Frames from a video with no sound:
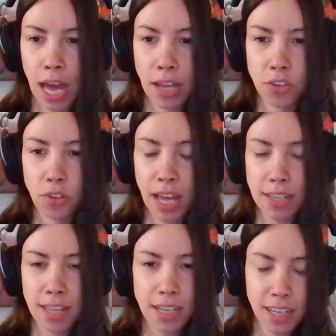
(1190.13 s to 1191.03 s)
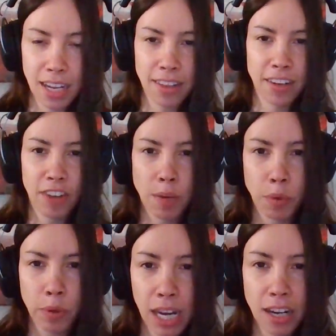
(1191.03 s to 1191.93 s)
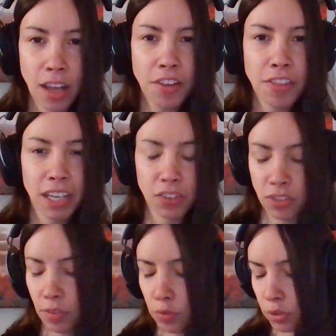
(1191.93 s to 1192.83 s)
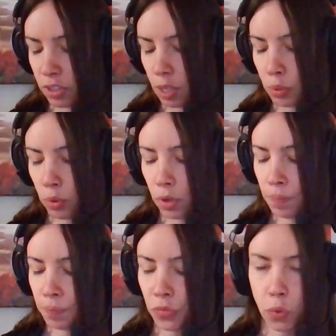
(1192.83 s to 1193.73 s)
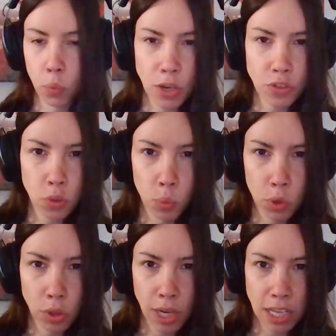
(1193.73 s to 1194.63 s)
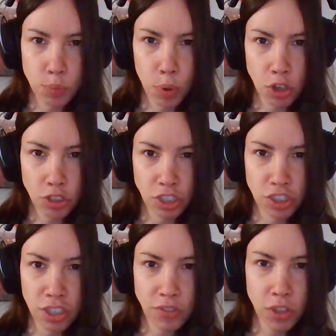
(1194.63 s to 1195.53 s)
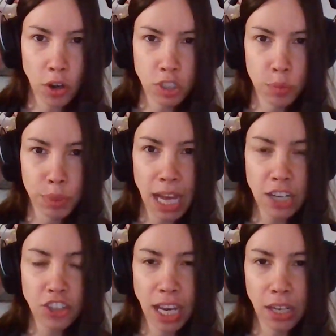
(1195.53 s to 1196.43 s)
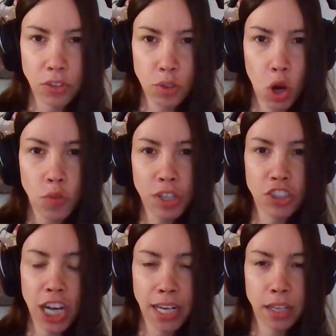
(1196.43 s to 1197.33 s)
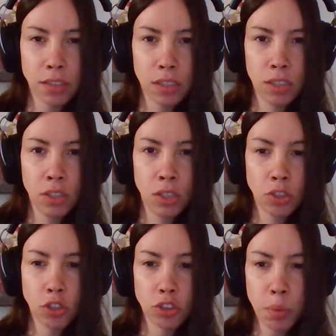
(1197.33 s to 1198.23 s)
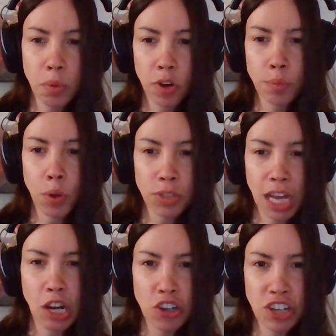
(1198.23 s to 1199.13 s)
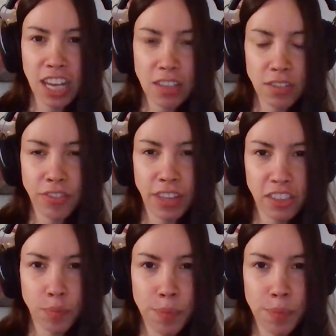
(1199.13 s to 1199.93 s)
And so that's kind of the environment we're in. Another thing is that, for example, the Western world has partially shifted our supply chains over to China. So some of our most energy-intensive things